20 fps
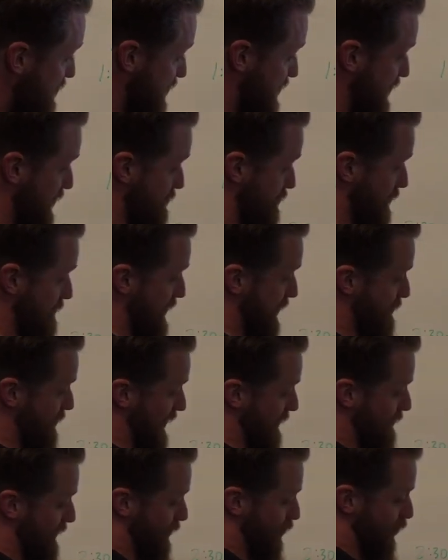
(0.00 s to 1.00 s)
Again, remember,
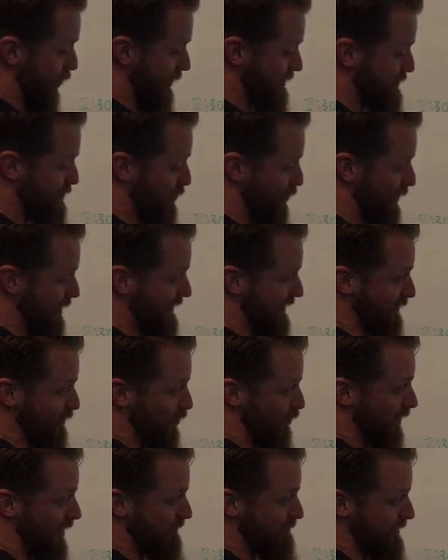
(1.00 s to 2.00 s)
I went 120
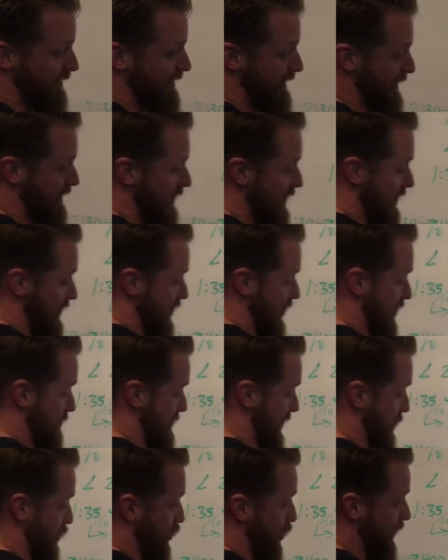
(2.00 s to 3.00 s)
in 1 minute
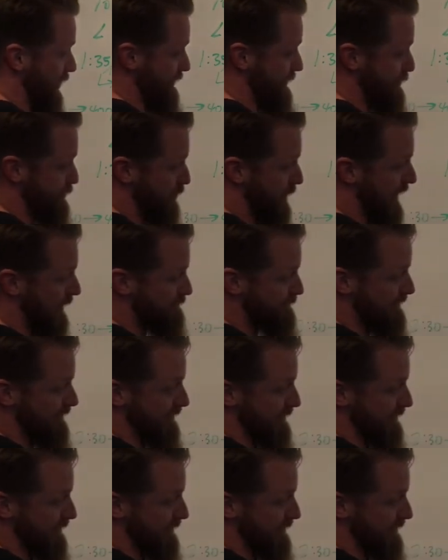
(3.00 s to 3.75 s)
on my 1 and drops